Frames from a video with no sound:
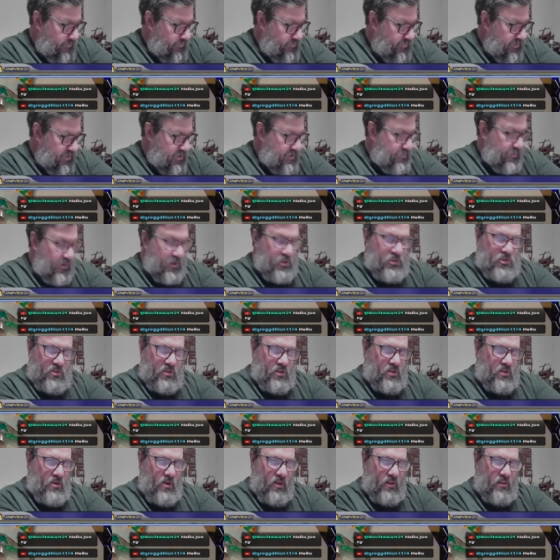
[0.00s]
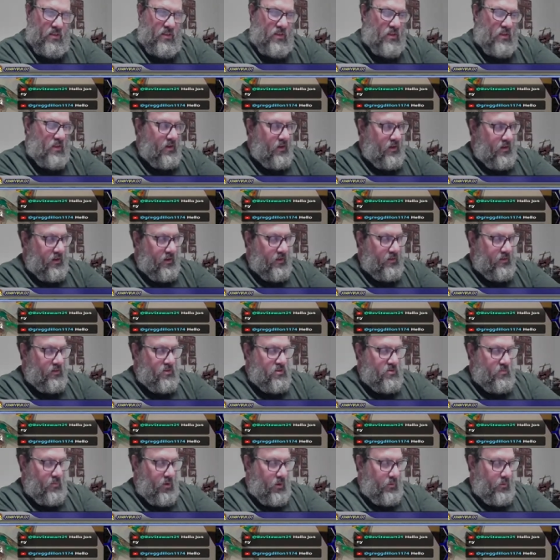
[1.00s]
especially not the
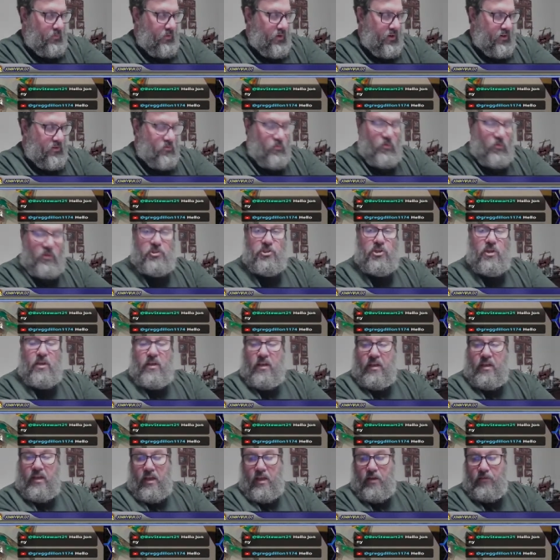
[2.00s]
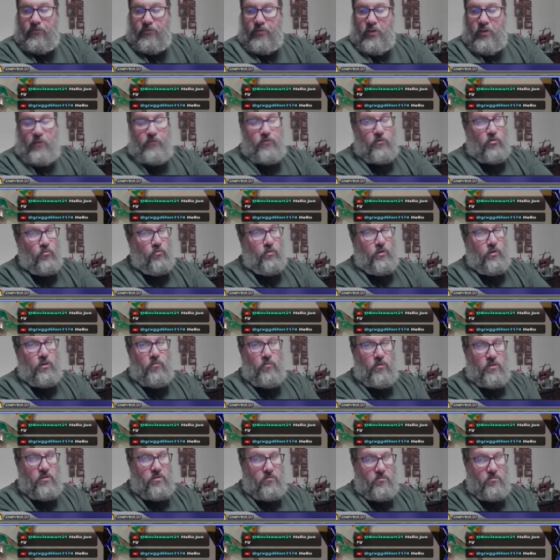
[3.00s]
smart bricks. Which, if you really
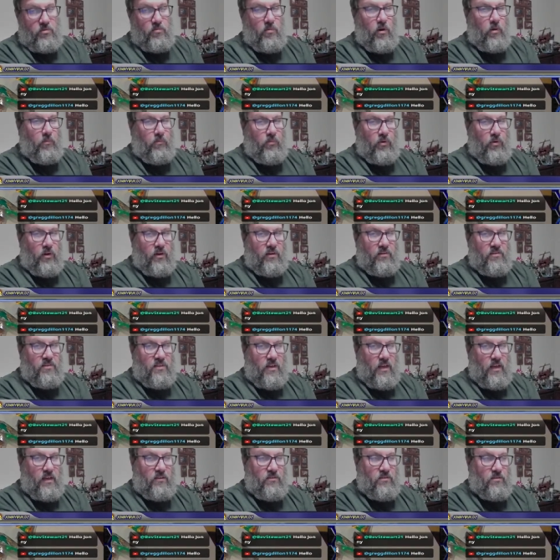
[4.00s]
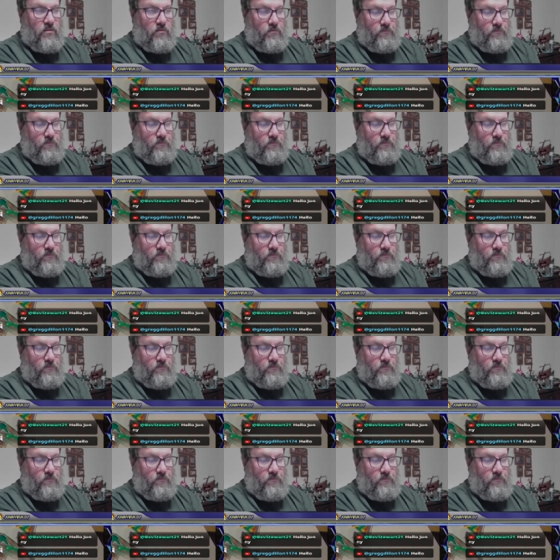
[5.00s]
want some smart brick sets,